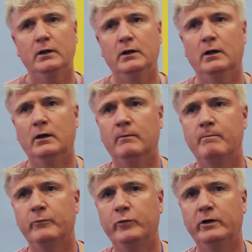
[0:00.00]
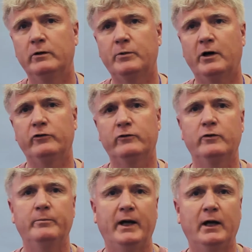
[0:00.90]
We did a project
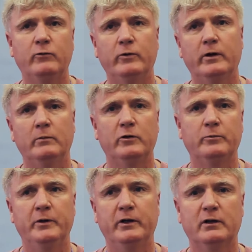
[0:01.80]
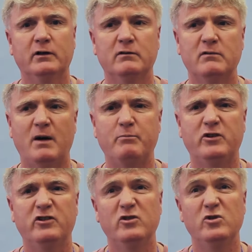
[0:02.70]
for a bank. We were able to predict up
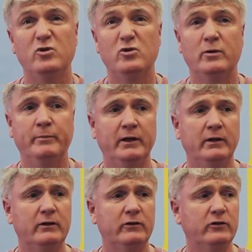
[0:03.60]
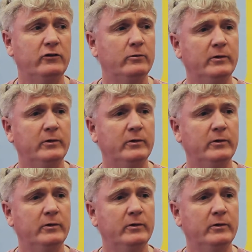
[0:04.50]
to a minute to 2